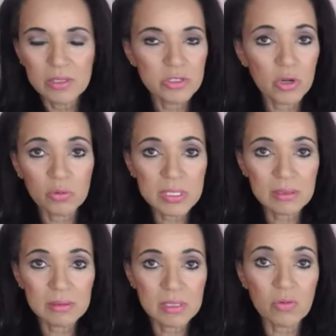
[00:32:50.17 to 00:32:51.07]
don't
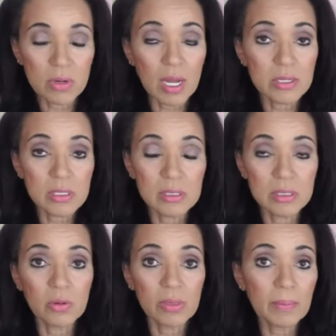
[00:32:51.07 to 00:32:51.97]
not
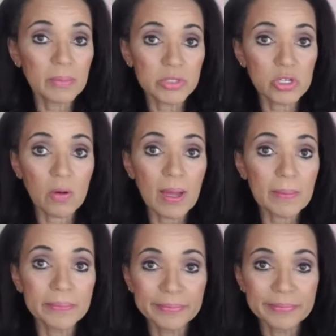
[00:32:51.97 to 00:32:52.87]
do them, show up,
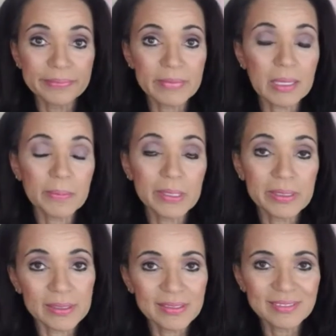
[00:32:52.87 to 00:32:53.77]
make a
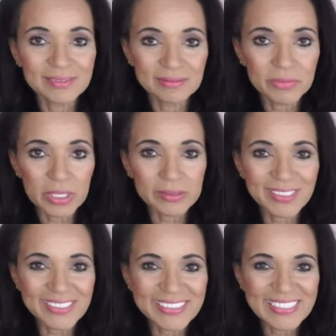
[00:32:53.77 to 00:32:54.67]
million. Sound
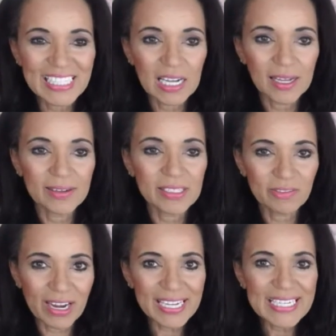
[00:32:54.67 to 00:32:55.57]
good?
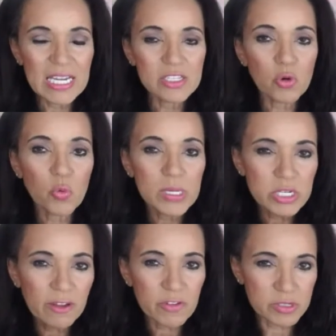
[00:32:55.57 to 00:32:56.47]
Right? So
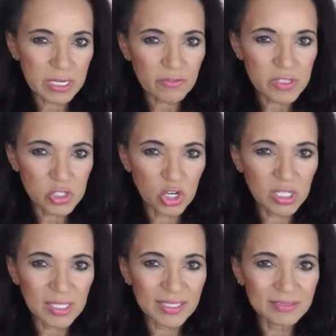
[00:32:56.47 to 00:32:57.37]
if your stuff is
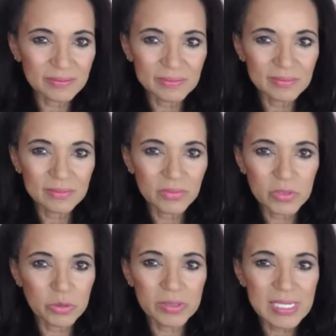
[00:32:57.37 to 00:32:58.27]
good,
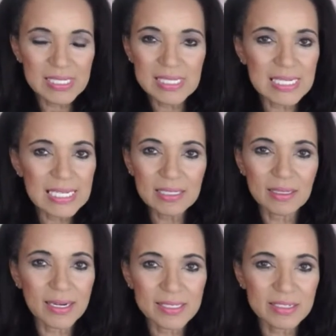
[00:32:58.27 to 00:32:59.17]
truth doesn't need a
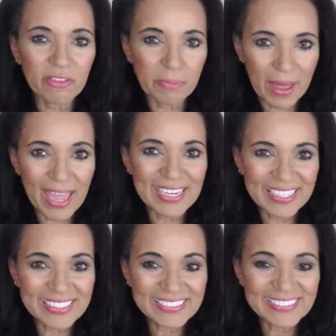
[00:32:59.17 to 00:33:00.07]
lot of stuff behind
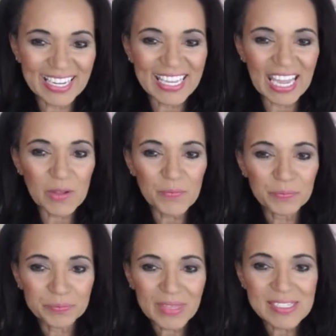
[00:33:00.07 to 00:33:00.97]
it. Okay.
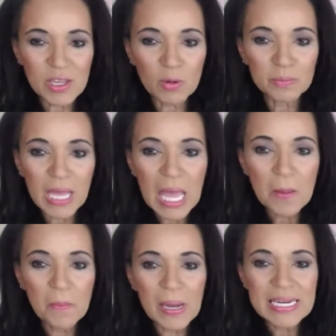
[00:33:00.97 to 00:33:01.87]
So,
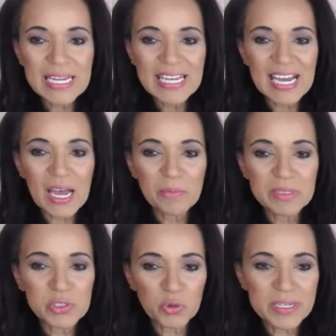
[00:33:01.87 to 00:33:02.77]
but
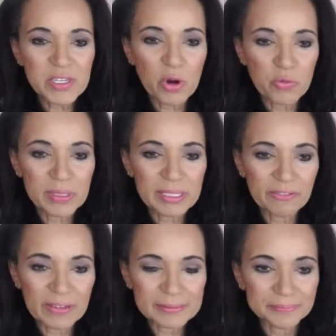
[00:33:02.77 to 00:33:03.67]
stories are really
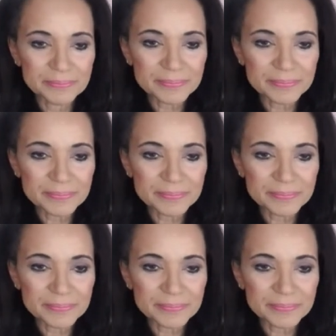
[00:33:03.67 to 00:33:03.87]
fun.